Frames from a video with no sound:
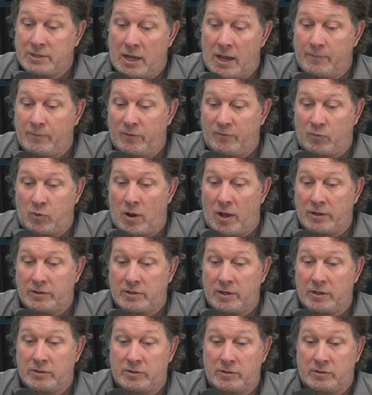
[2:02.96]
type of
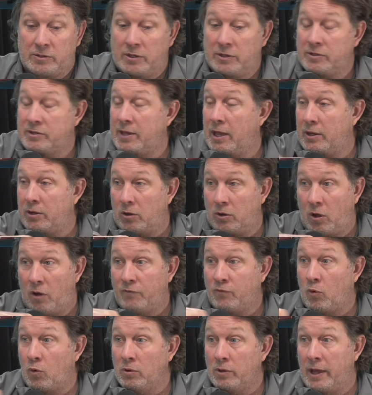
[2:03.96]
process that's going to stand on
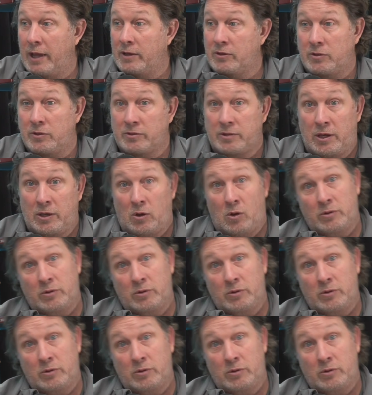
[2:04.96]
all four legs to say,